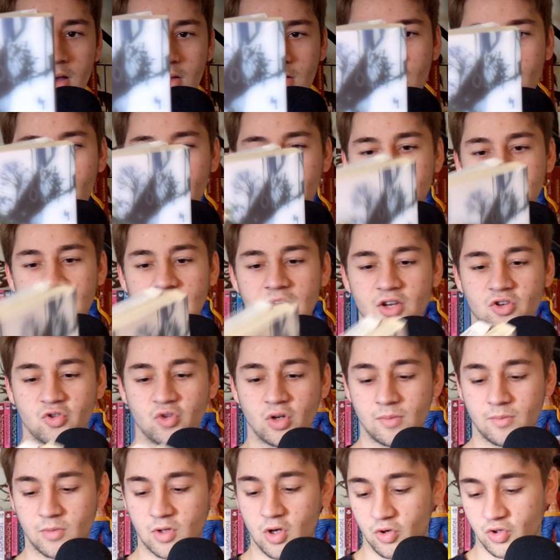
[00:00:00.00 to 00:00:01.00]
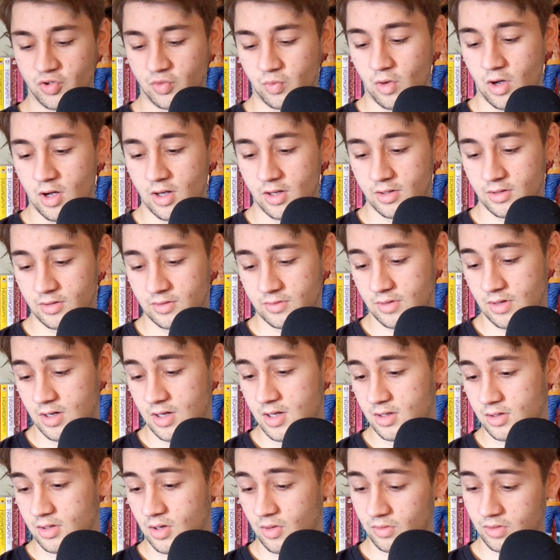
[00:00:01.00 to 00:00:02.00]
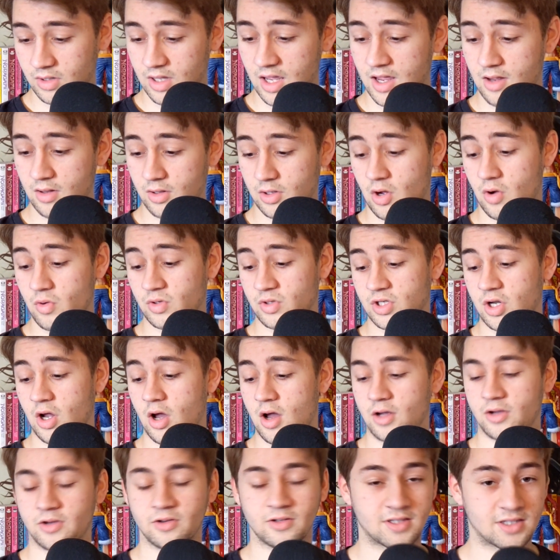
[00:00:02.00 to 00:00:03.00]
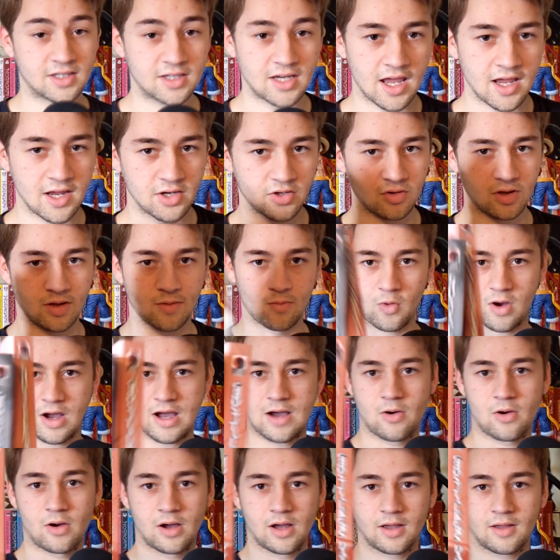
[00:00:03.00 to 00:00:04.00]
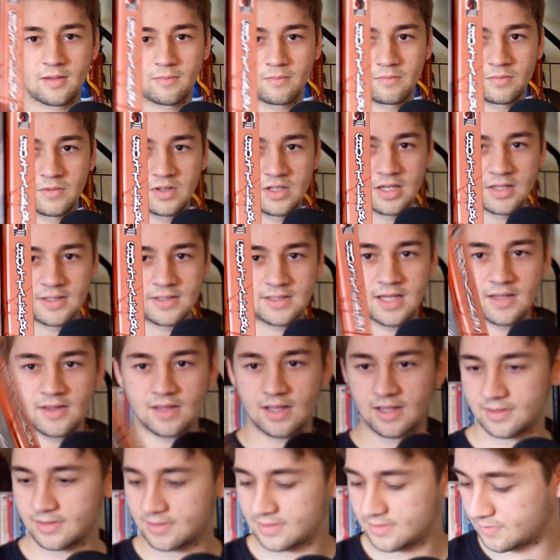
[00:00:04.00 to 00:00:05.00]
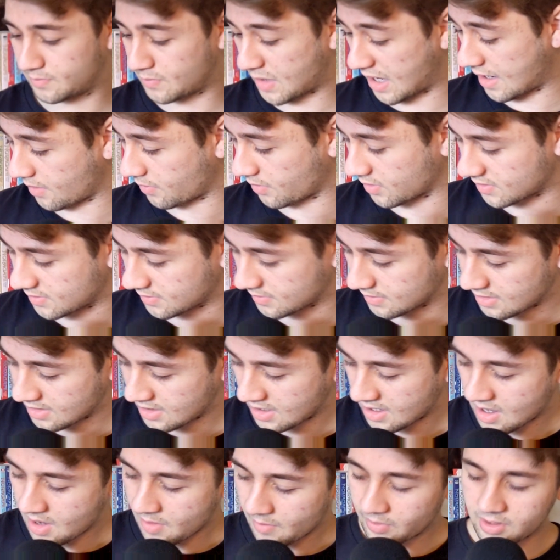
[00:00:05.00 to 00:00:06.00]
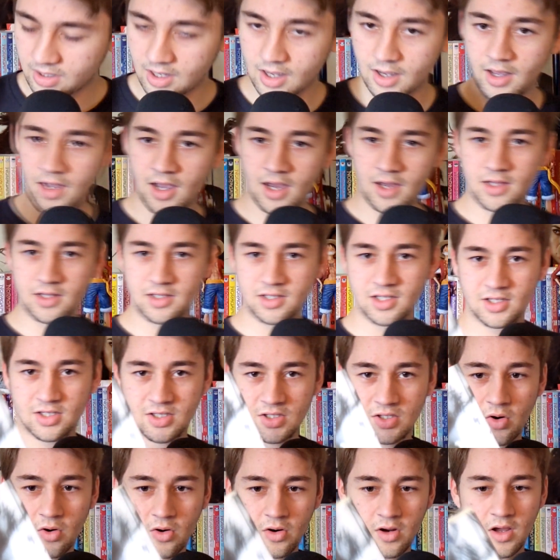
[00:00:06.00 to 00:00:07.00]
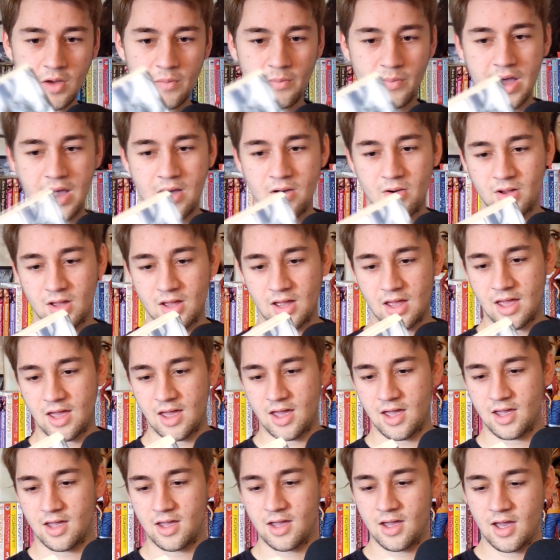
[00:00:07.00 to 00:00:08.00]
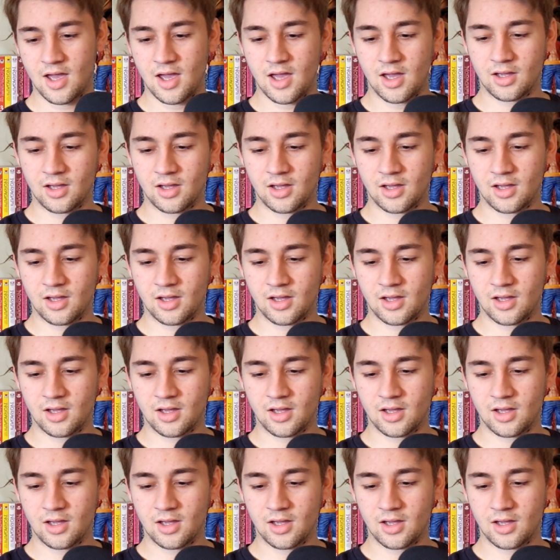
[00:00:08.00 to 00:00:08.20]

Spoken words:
called Daydream Ghostwalkers, right? No, Ghost Talkers Daydream. Wow, I say that backwards. But yeah, this is a story about Saki